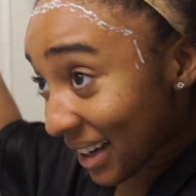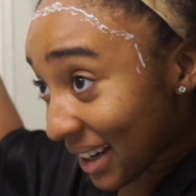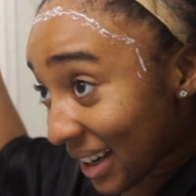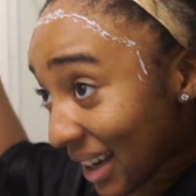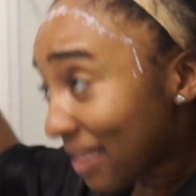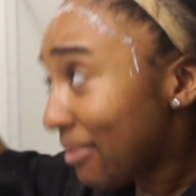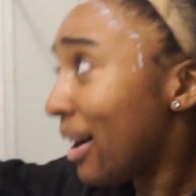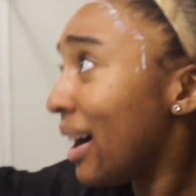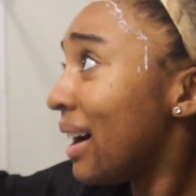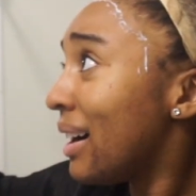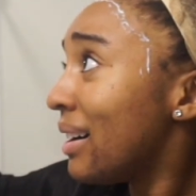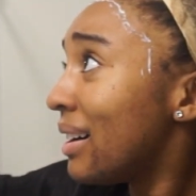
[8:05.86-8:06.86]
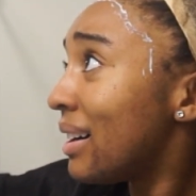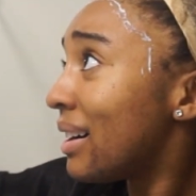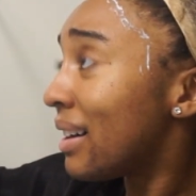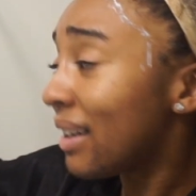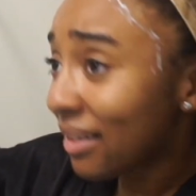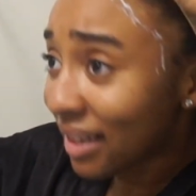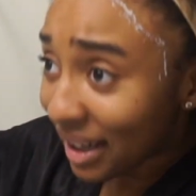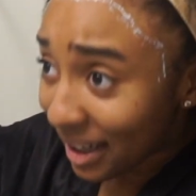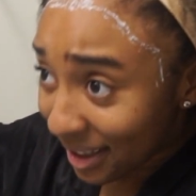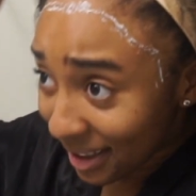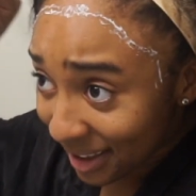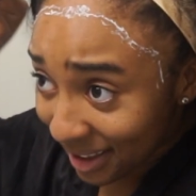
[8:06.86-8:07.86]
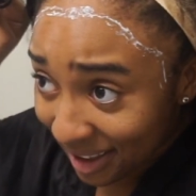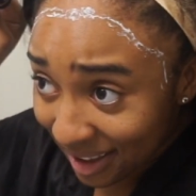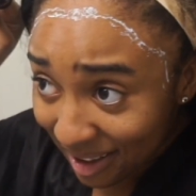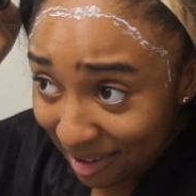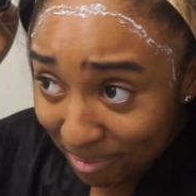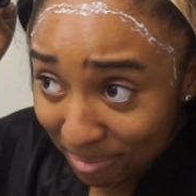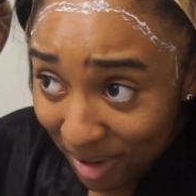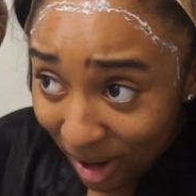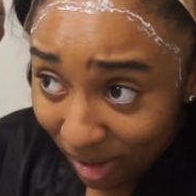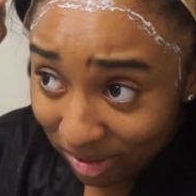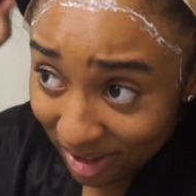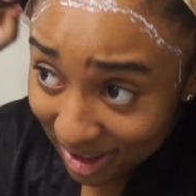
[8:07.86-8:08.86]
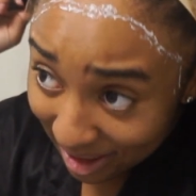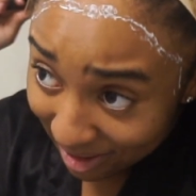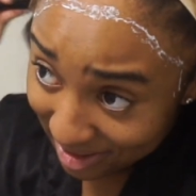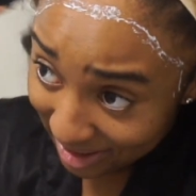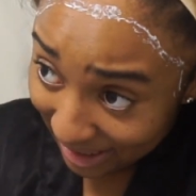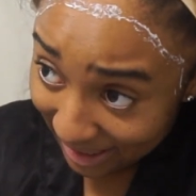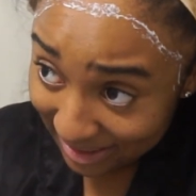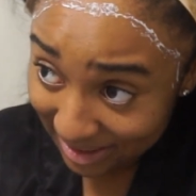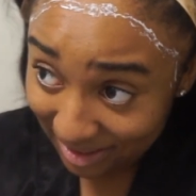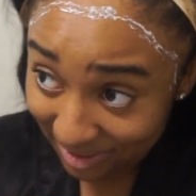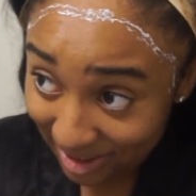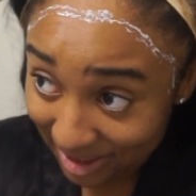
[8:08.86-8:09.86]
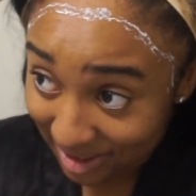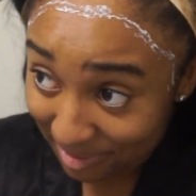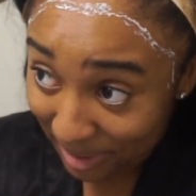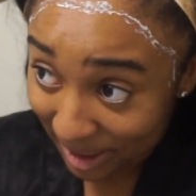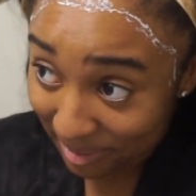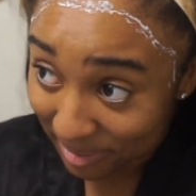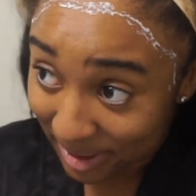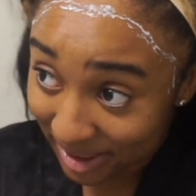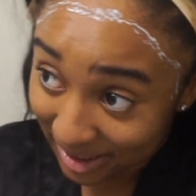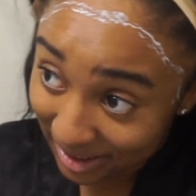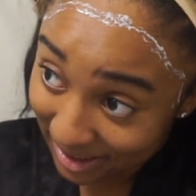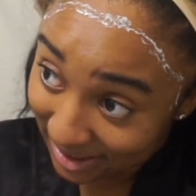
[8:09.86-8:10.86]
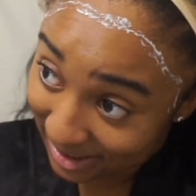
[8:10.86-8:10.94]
Like what? Okay. Hopefully that was the last of it, cause baby.